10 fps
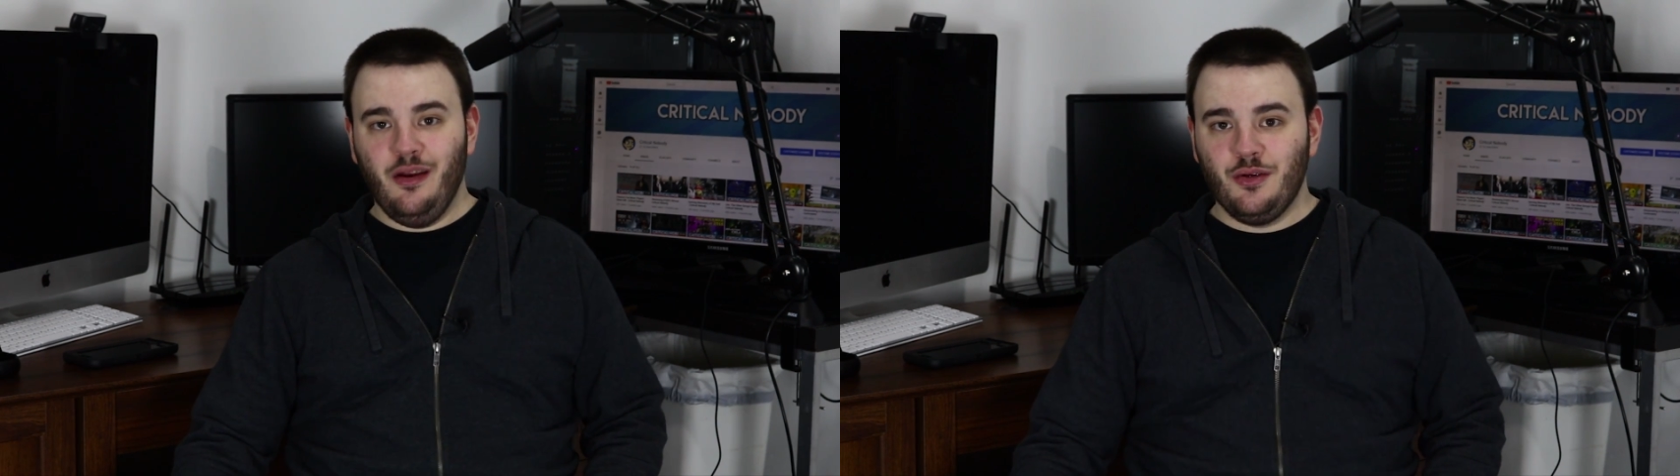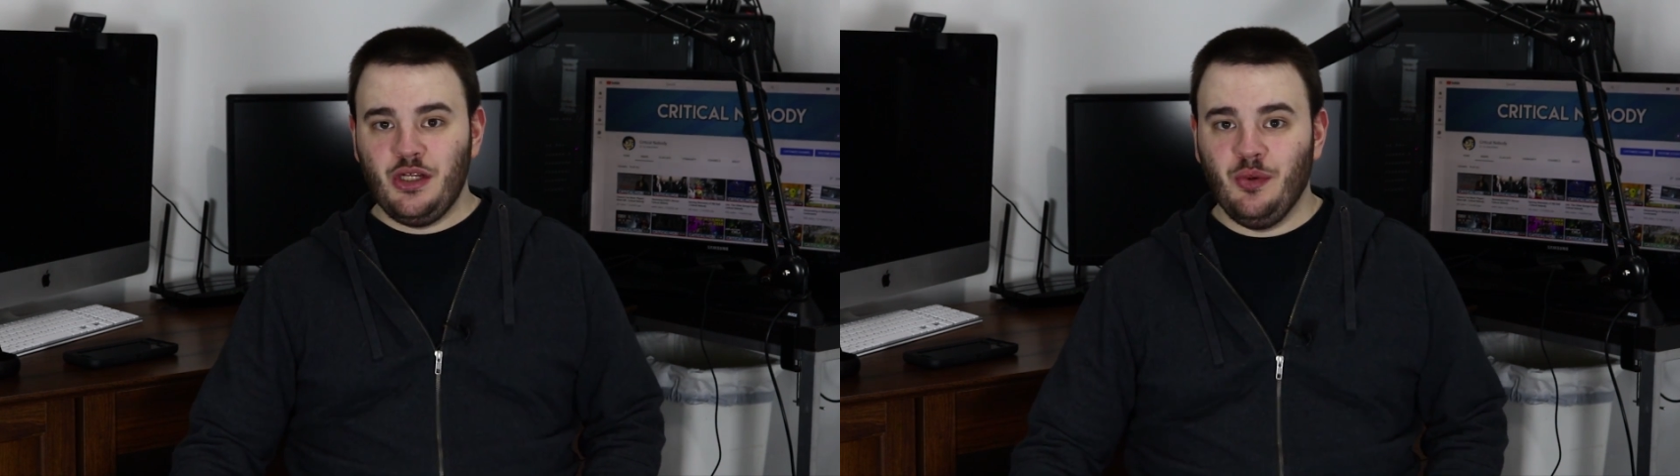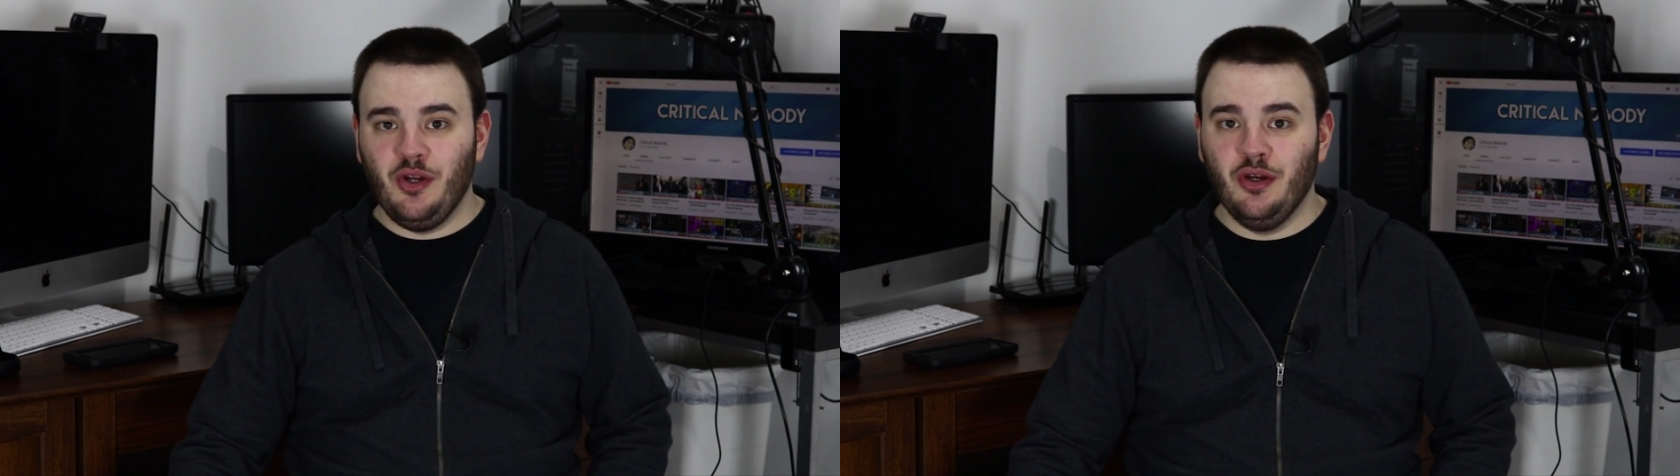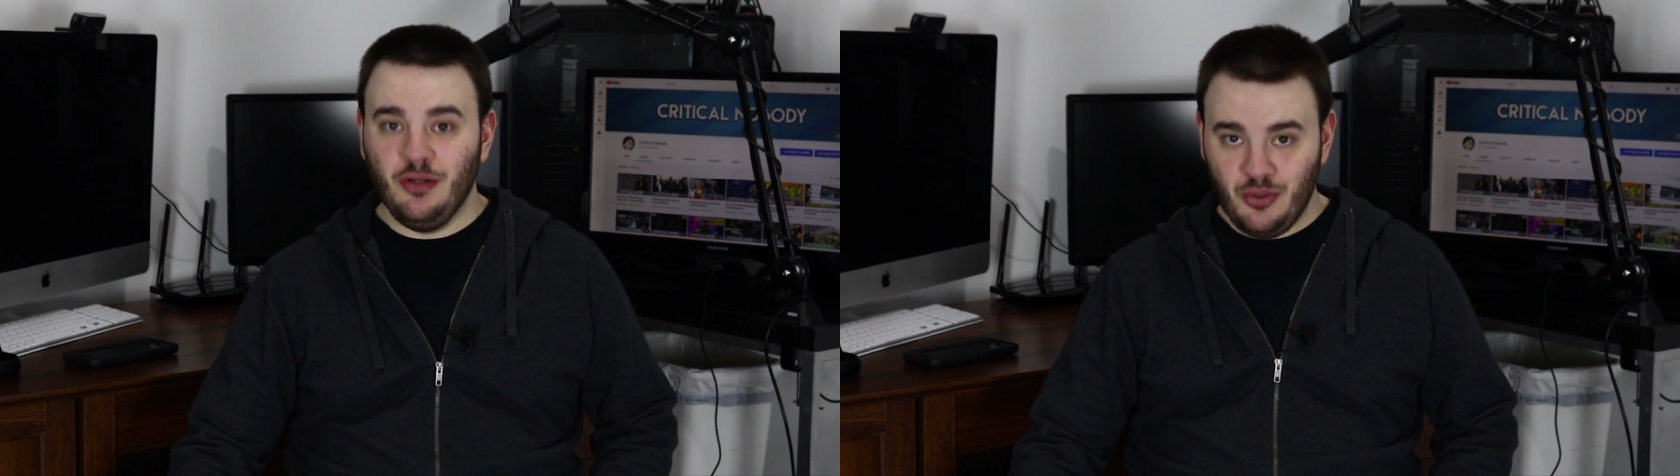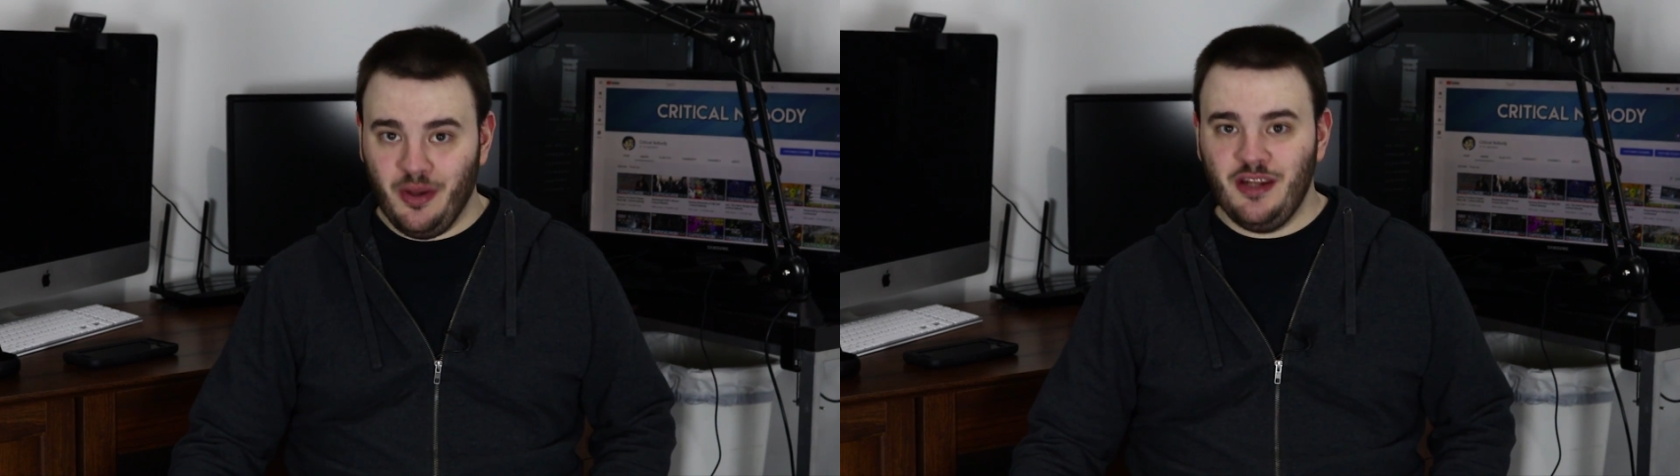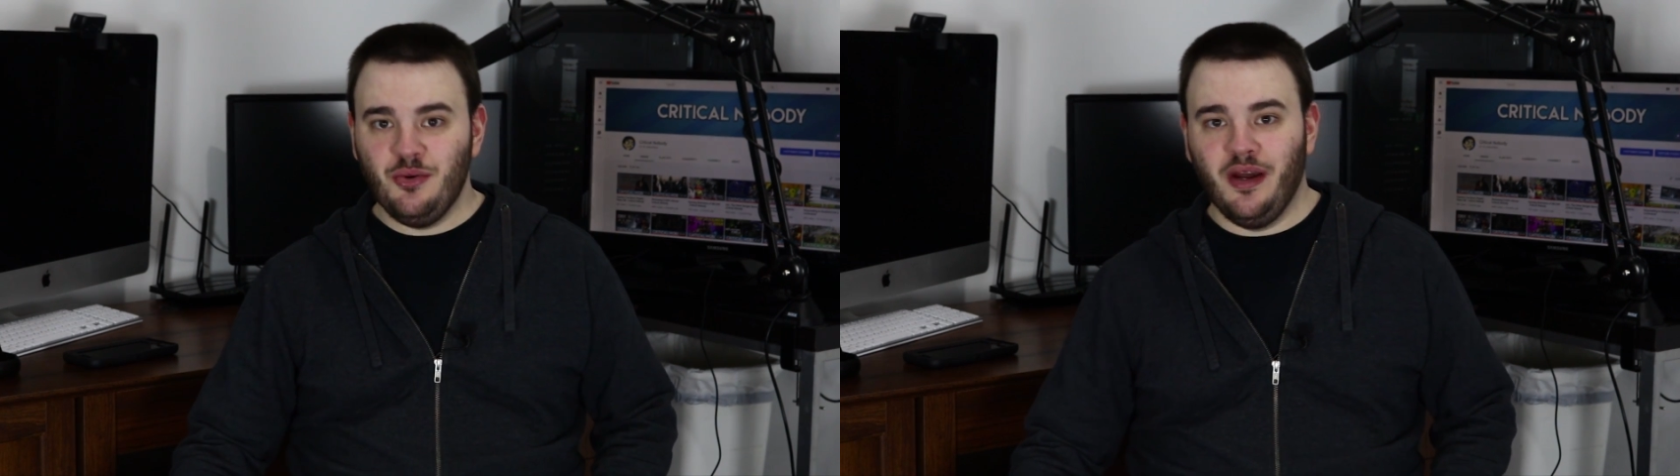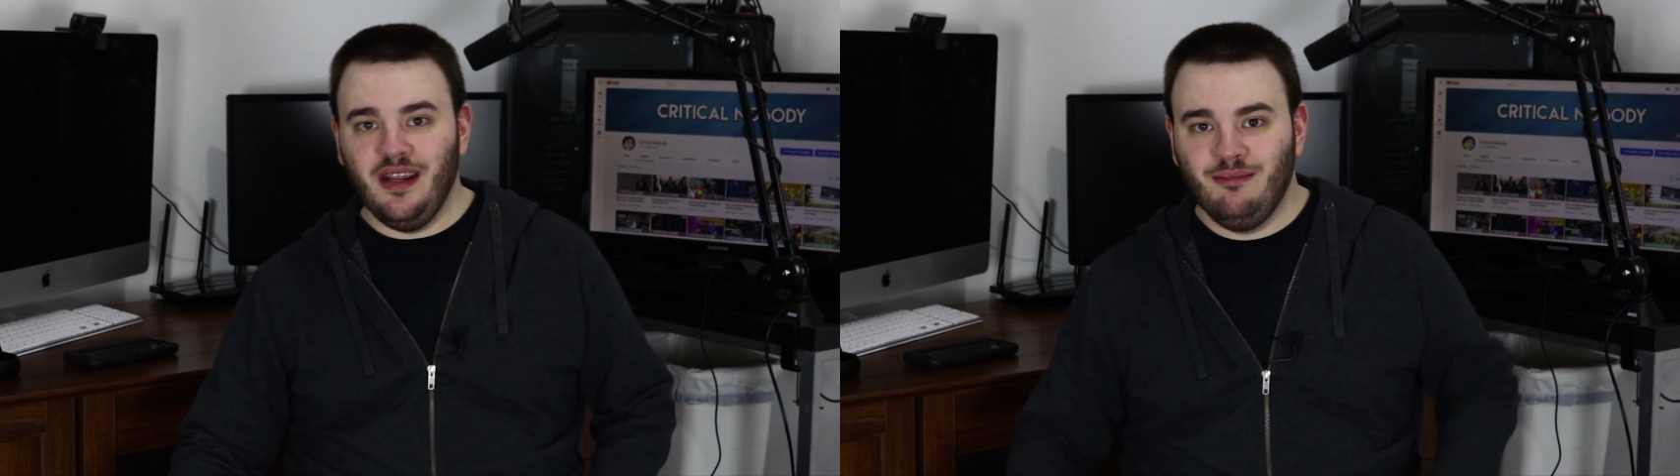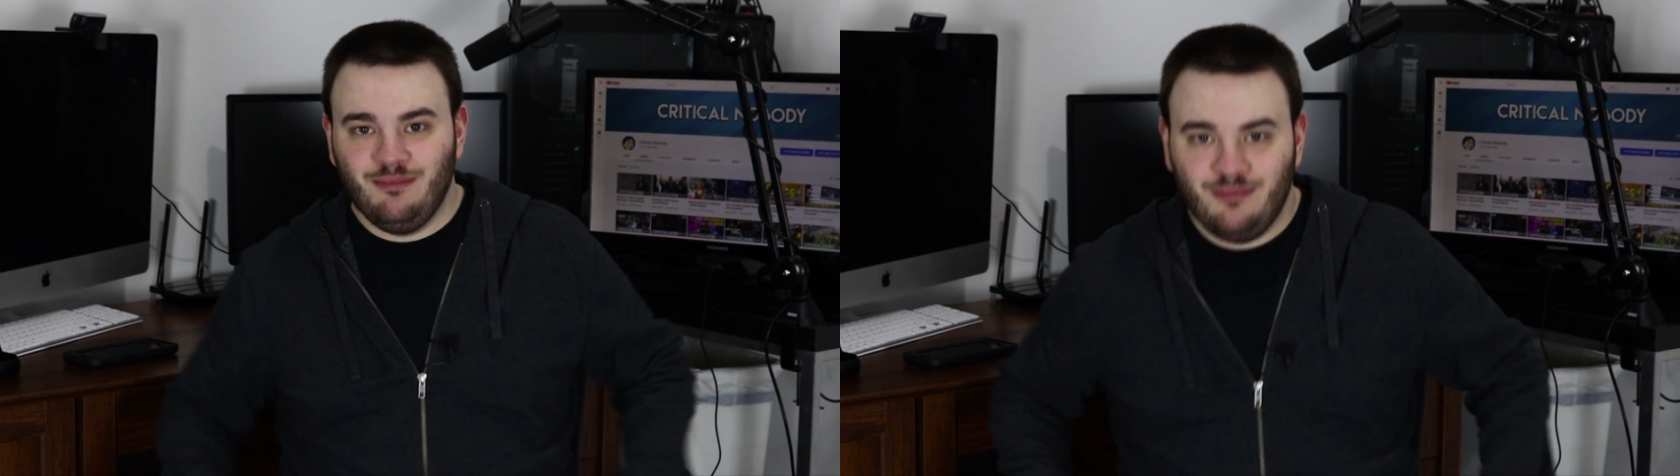here's to a good 2020.